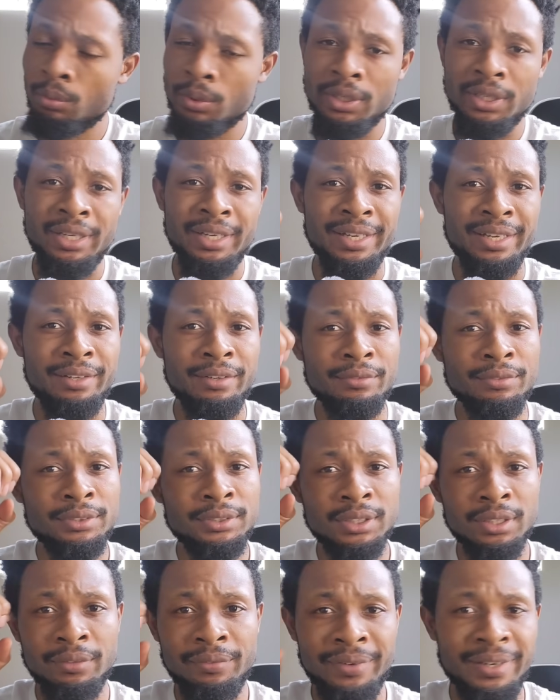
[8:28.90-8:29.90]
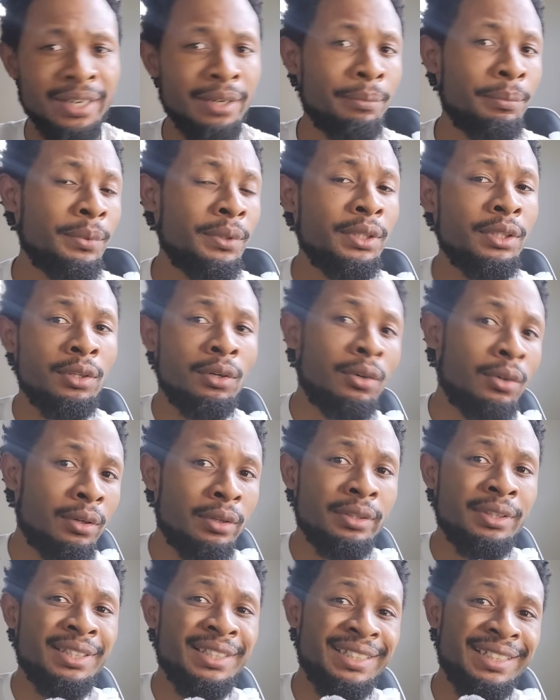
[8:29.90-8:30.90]
we have stuff happening
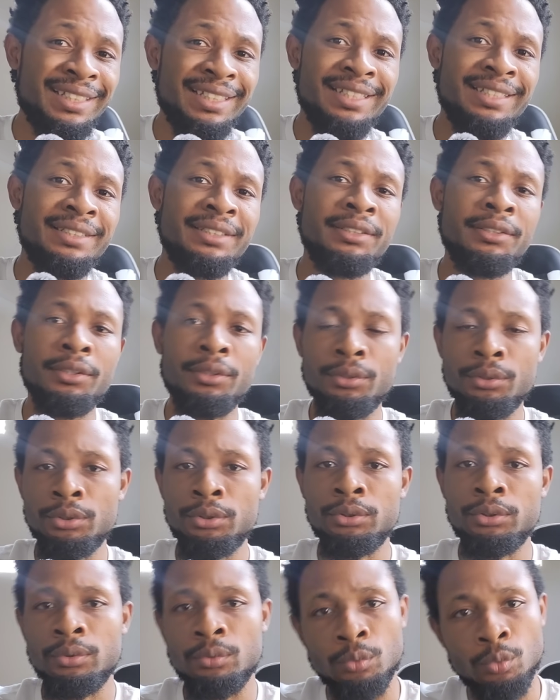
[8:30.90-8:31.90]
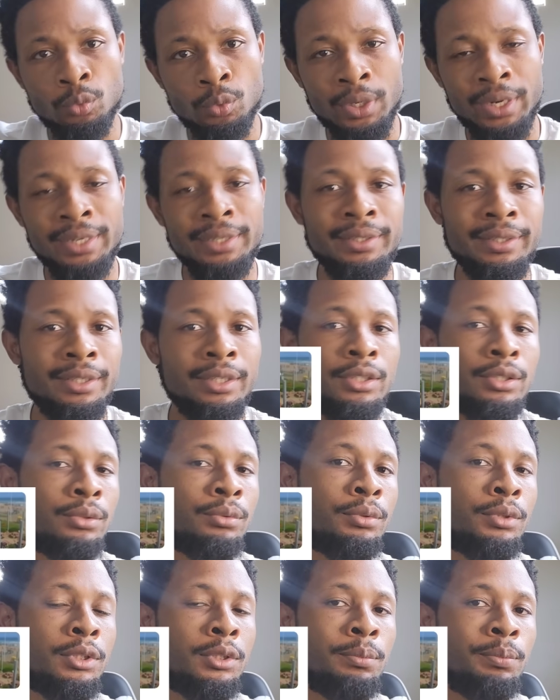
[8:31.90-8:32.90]
on the East Coast right now
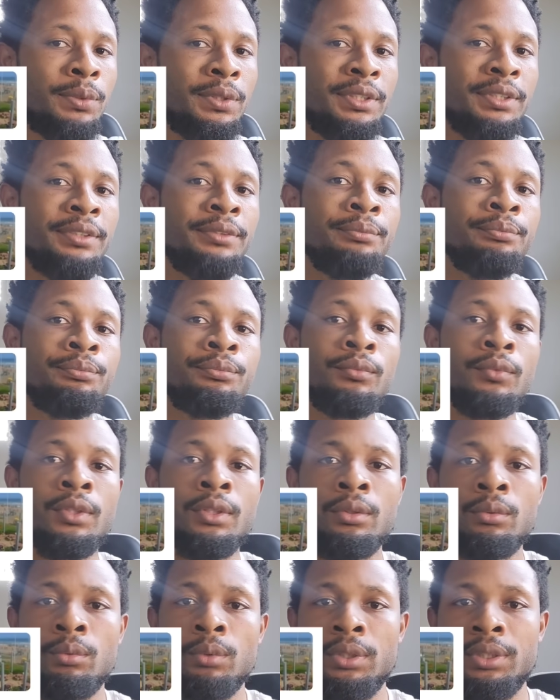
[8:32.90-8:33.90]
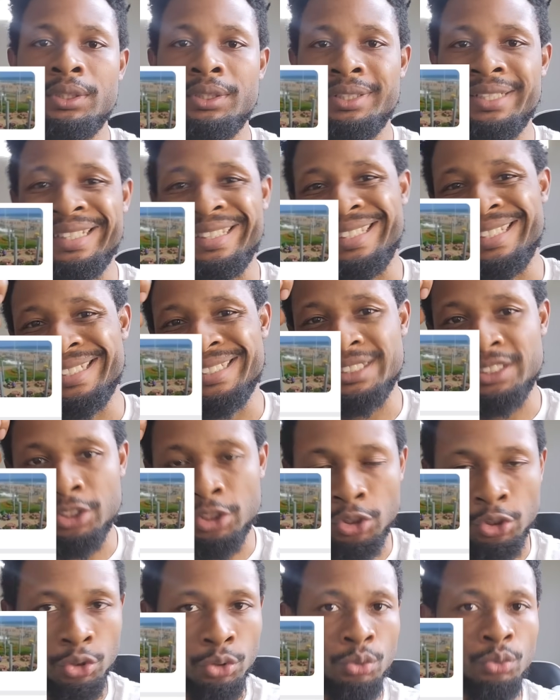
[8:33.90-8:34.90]
as we speak, where
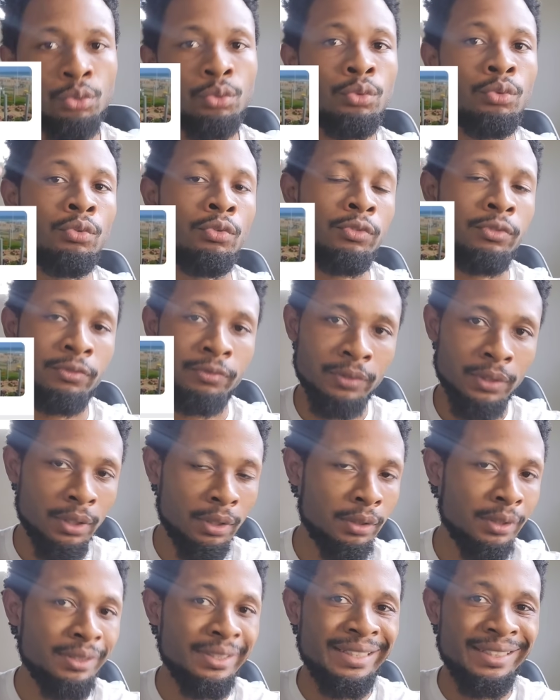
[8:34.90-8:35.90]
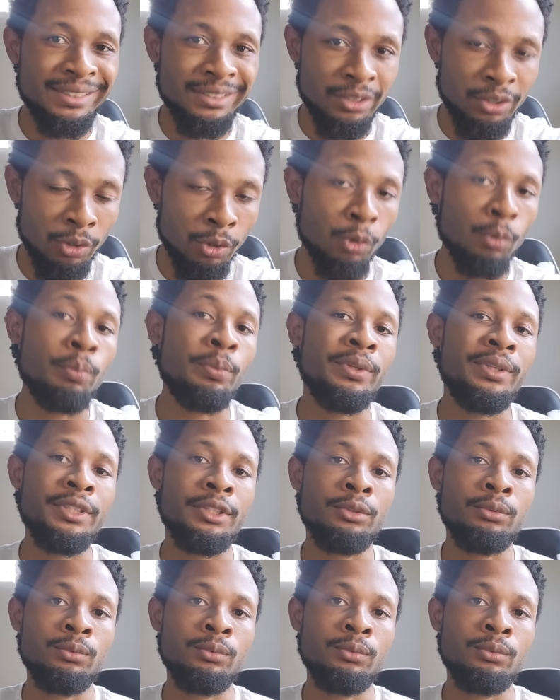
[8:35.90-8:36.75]
this new fault has opened,